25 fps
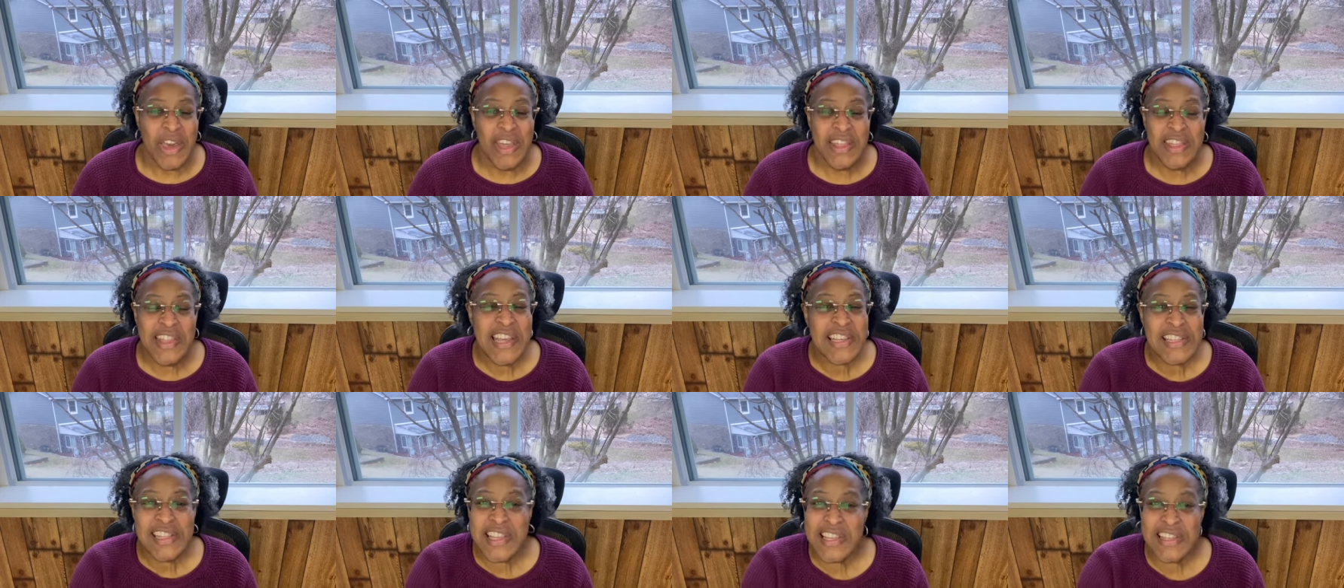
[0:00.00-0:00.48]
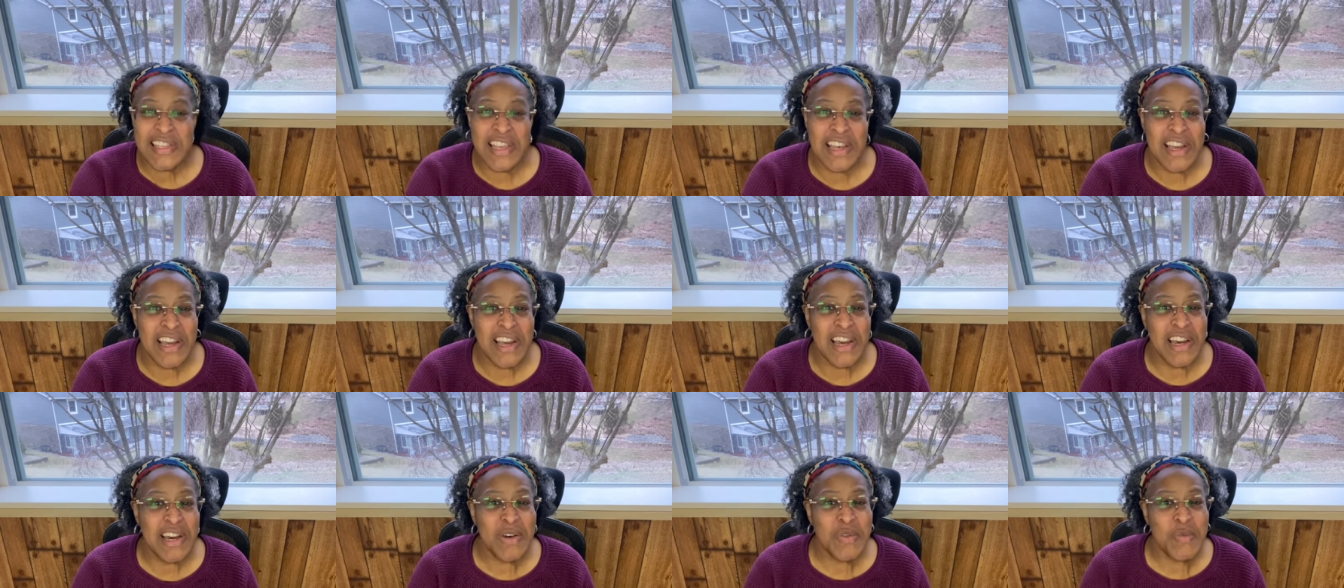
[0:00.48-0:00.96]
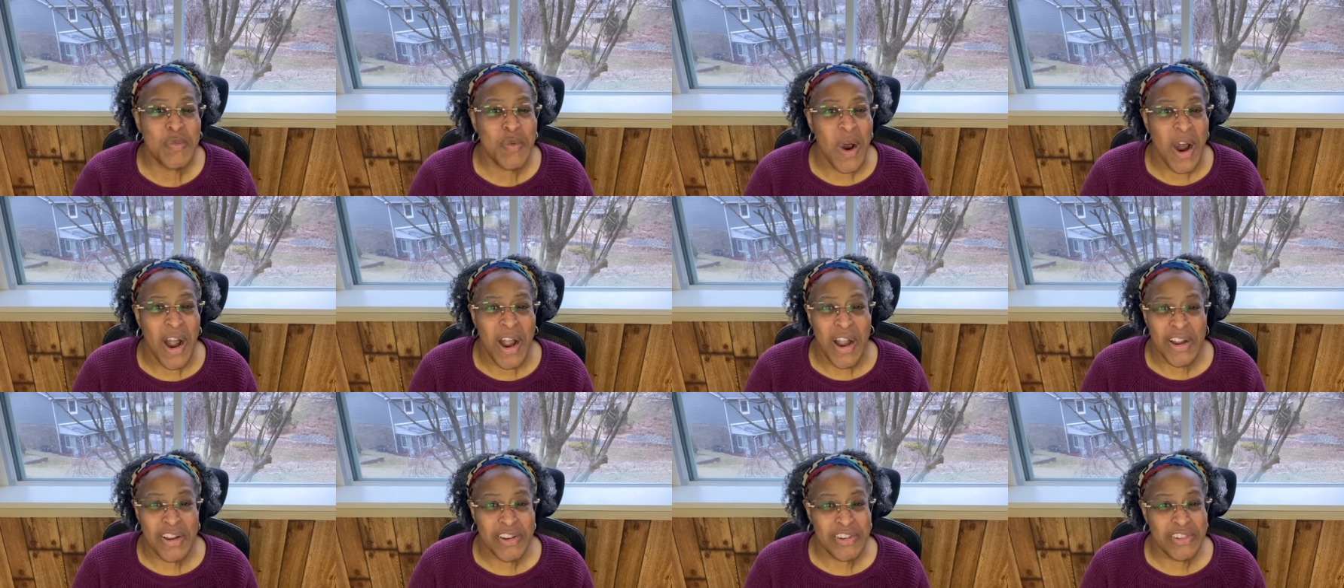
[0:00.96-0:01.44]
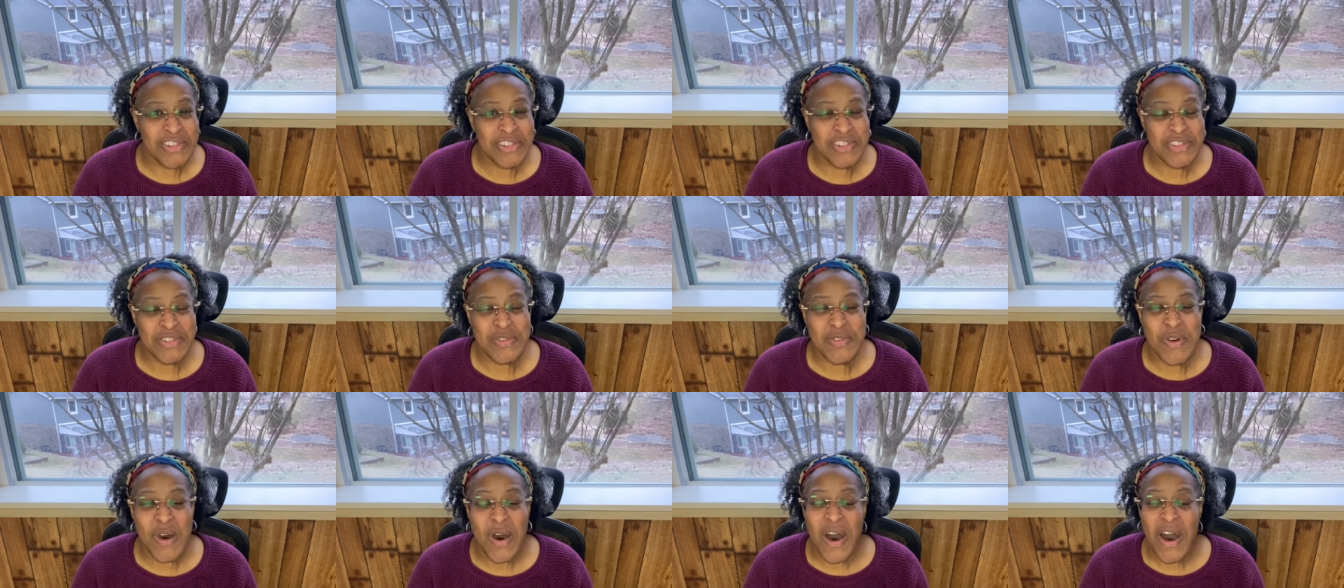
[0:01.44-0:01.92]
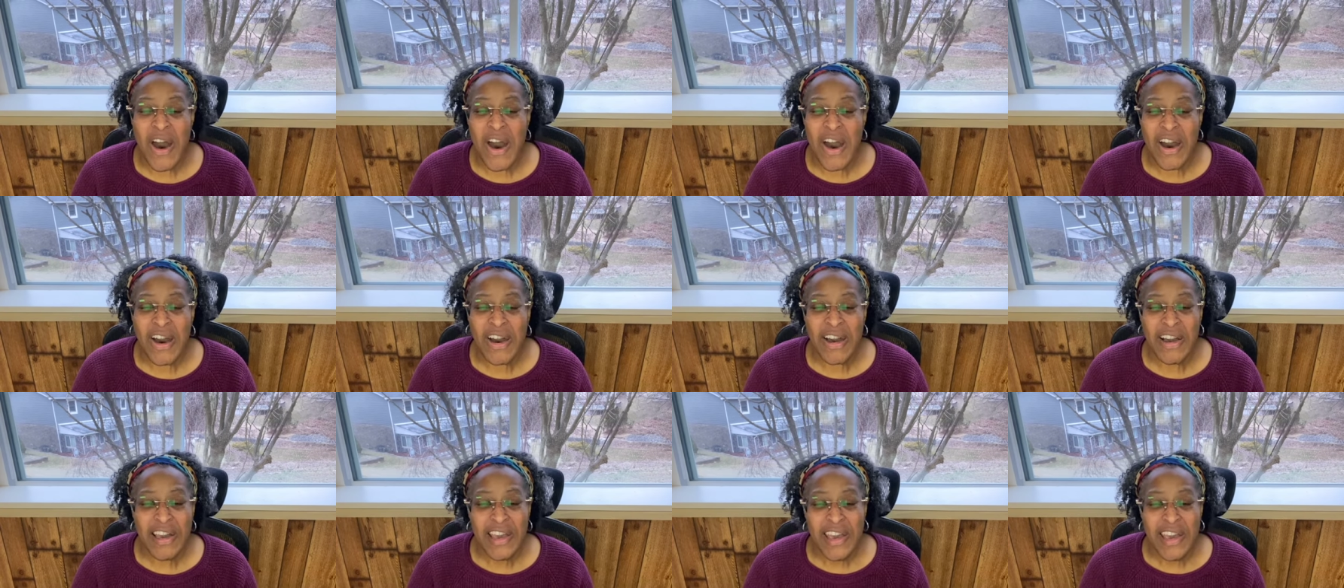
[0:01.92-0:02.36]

This is a good word, you all.